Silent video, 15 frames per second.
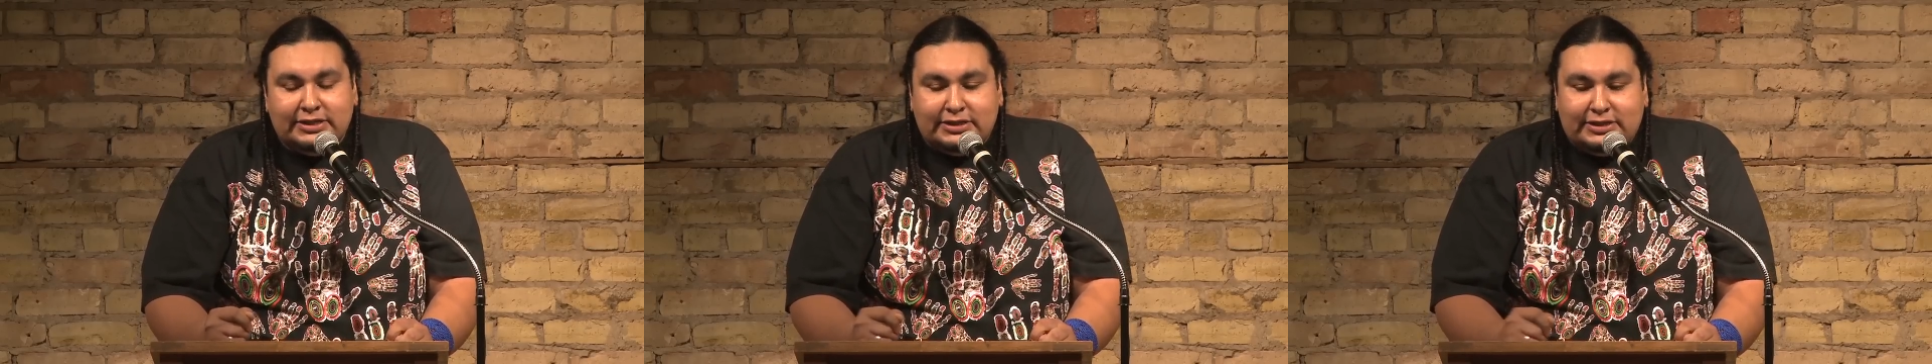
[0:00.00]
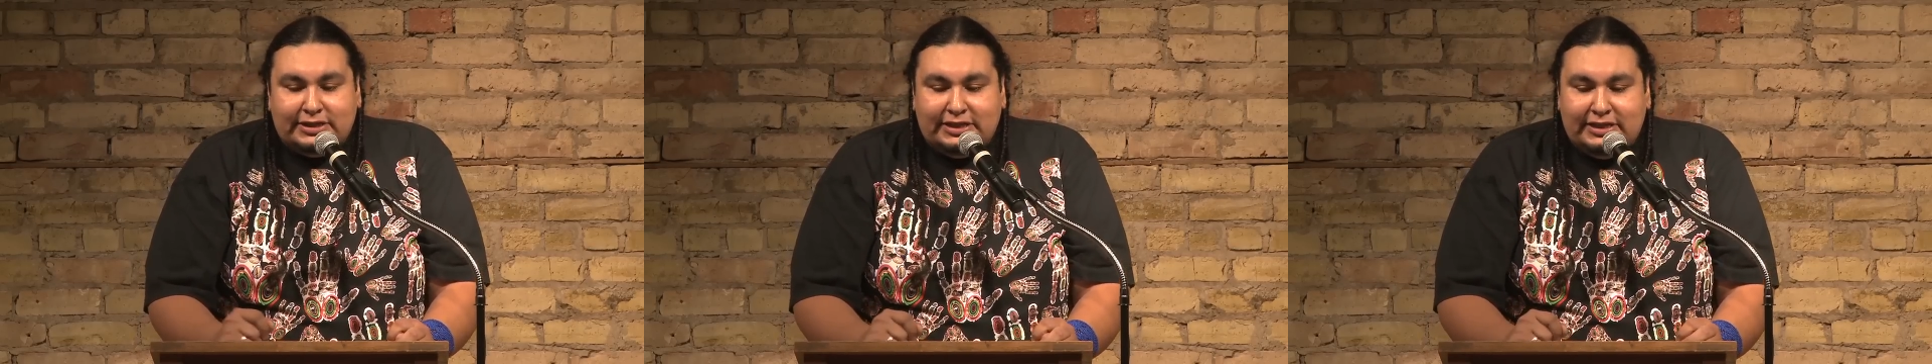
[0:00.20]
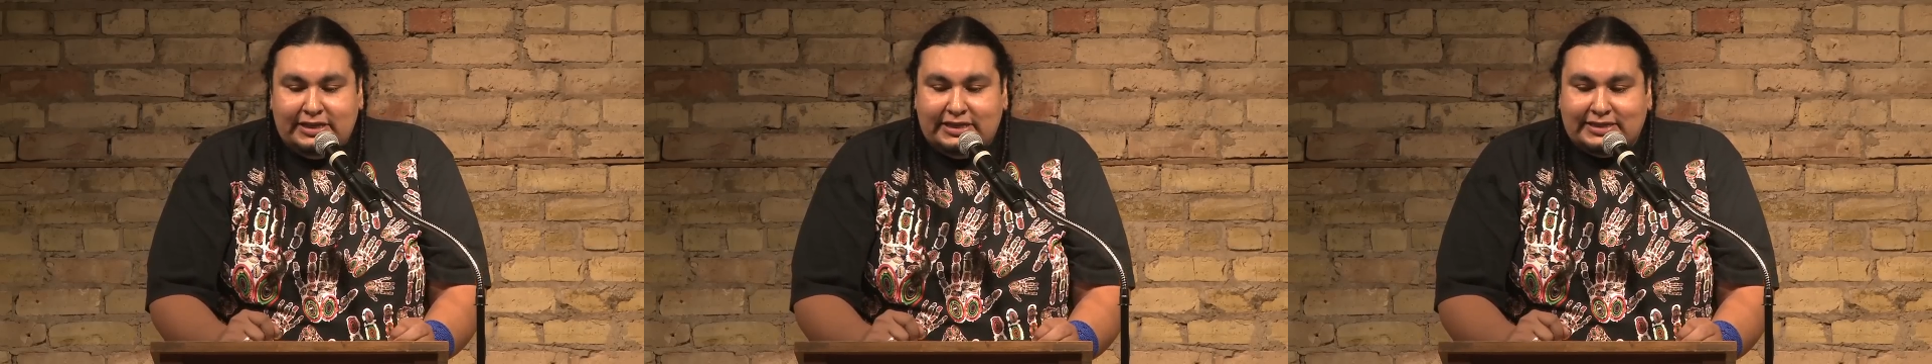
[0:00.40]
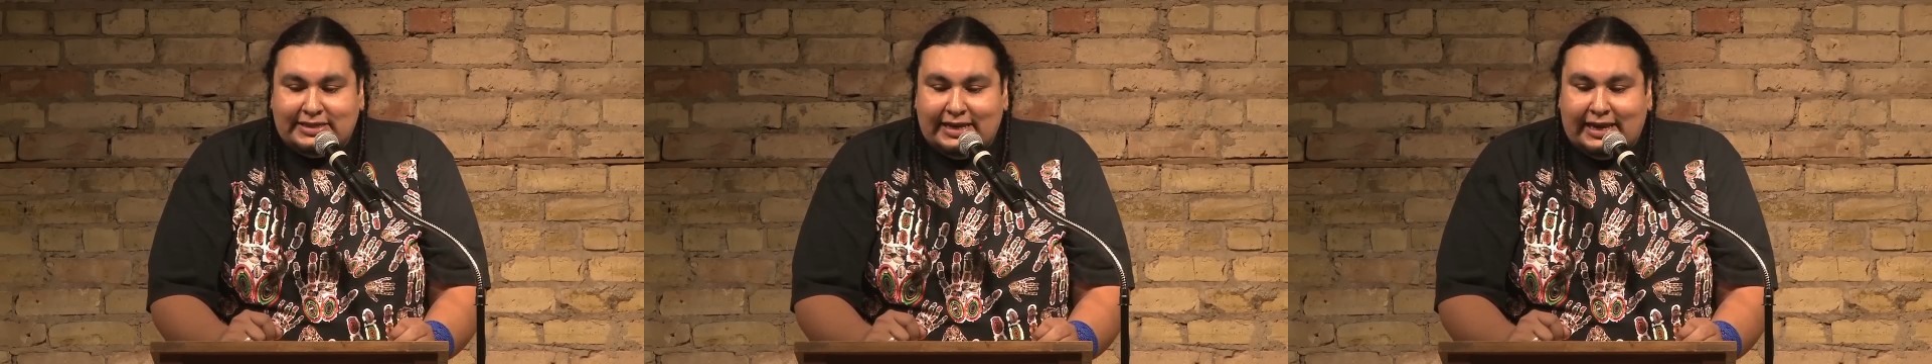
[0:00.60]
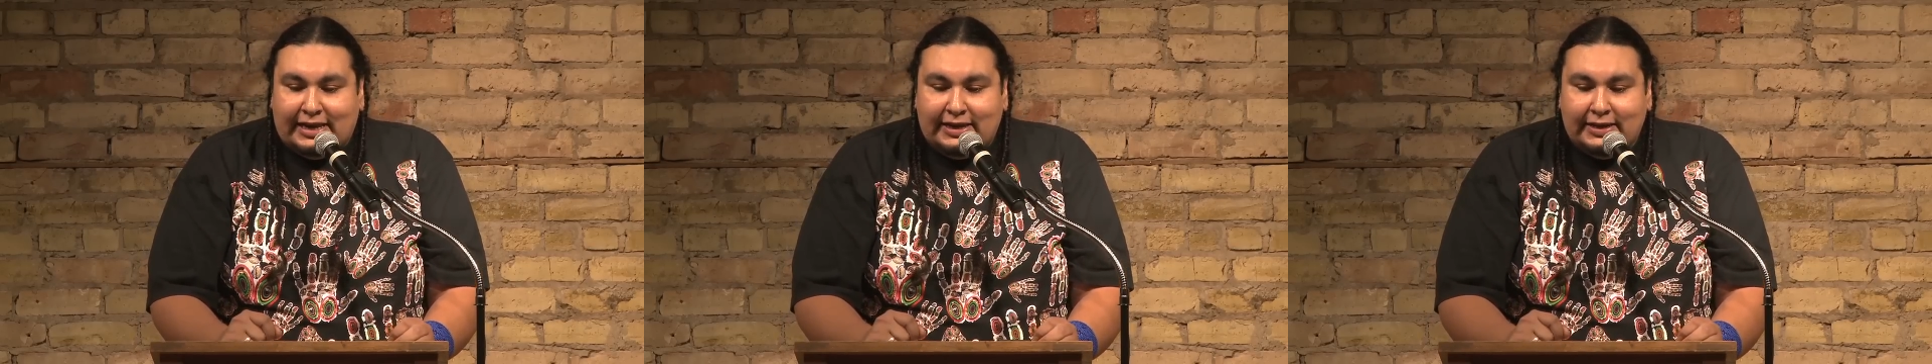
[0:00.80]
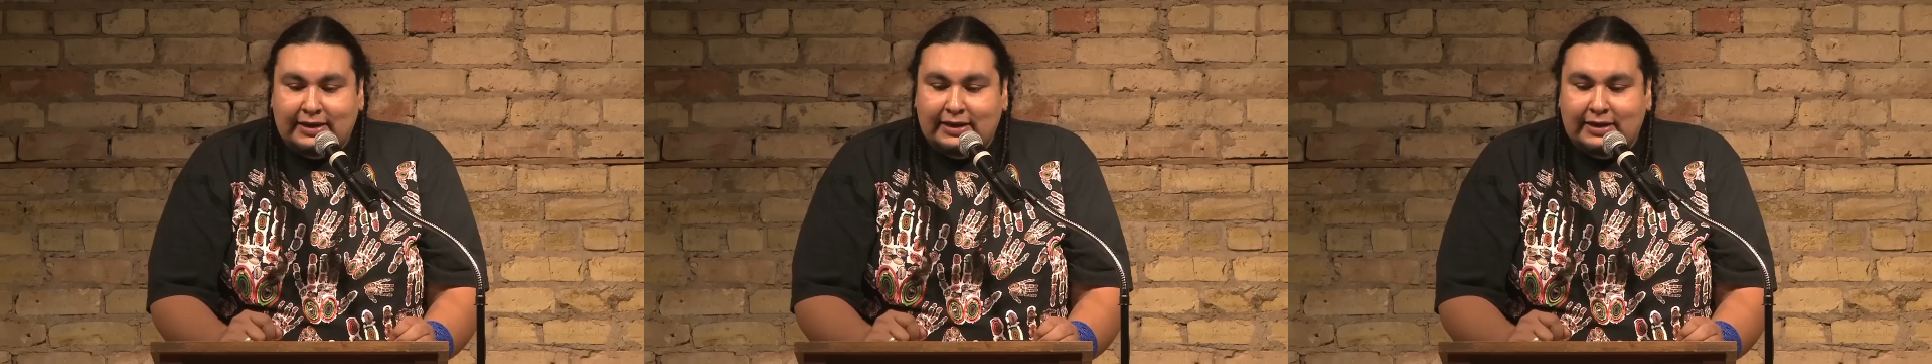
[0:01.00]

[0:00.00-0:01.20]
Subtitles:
Geez, Dad.